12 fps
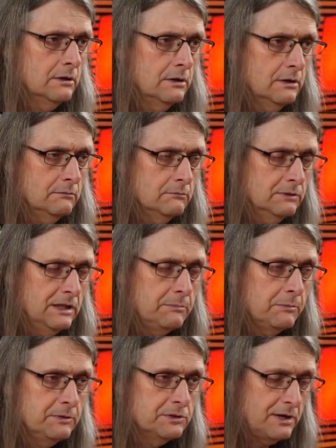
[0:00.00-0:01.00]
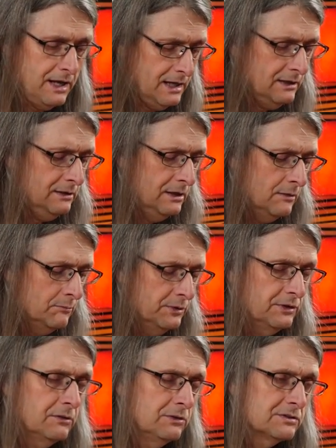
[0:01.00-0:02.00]
uh, keep them in your hand,
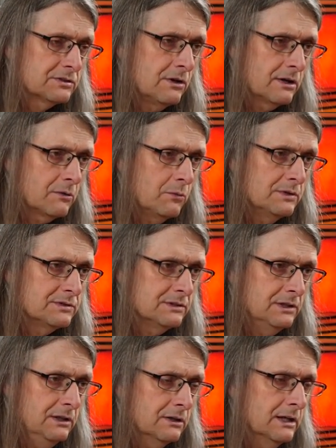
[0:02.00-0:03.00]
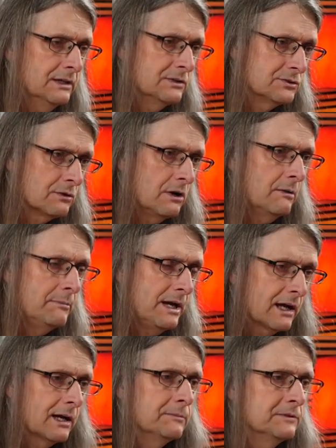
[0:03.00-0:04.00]
put the discarded ones in here, and then draw
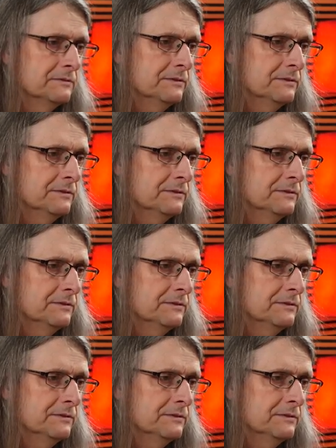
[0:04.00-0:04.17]
back up to